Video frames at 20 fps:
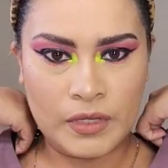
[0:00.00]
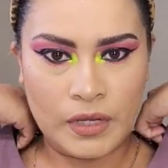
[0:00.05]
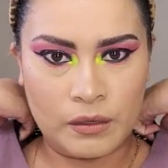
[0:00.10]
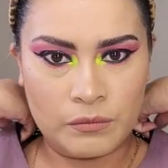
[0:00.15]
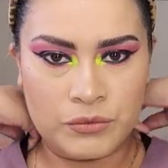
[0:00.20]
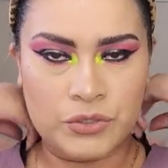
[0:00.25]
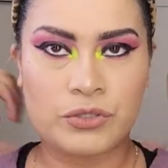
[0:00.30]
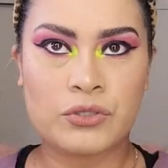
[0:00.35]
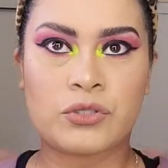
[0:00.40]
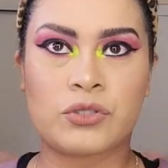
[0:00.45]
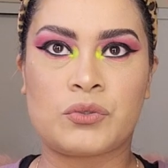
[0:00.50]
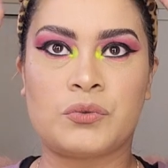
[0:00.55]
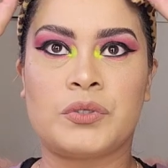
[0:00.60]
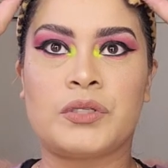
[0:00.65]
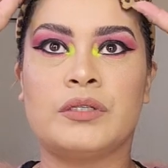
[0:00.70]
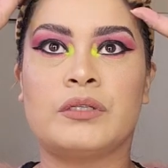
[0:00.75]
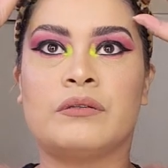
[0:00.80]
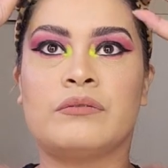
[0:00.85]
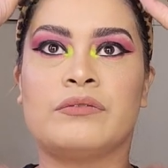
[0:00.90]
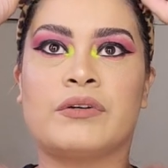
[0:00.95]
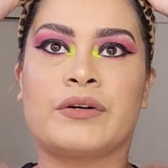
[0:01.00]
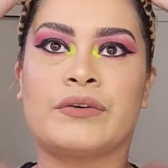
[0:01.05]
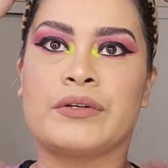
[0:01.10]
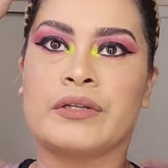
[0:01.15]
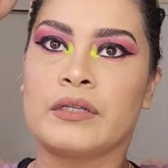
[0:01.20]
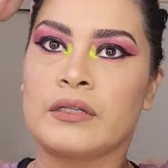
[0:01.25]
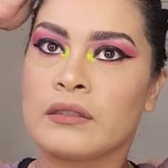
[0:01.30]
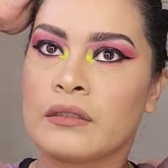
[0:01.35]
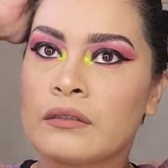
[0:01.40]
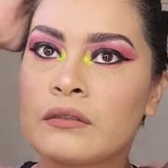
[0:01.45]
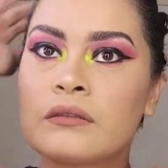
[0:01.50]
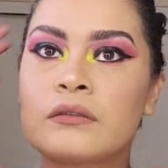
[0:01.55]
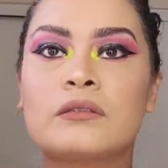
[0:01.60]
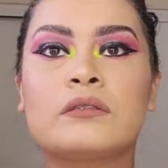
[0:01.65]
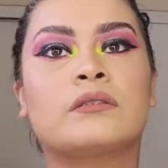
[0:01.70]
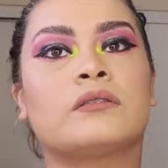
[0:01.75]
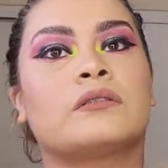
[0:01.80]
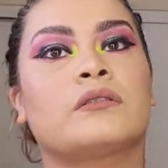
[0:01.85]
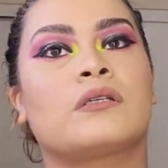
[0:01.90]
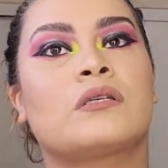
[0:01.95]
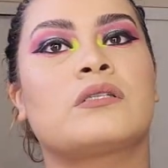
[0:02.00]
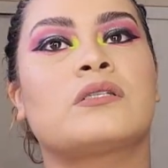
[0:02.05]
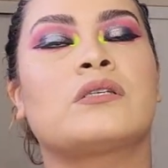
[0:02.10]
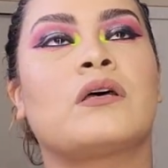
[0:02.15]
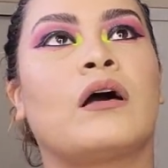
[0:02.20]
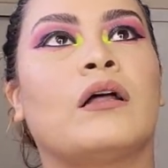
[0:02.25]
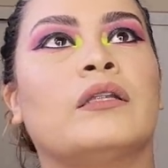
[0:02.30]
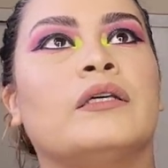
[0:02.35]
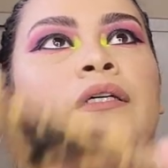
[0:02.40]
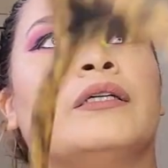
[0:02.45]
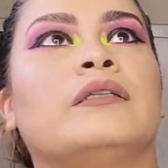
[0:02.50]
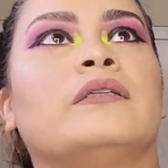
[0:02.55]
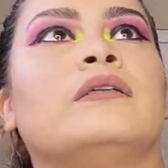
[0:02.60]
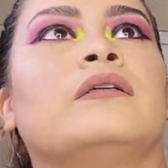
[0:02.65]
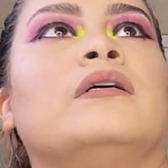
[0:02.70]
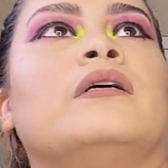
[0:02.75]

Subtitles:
I'm just doing a very solid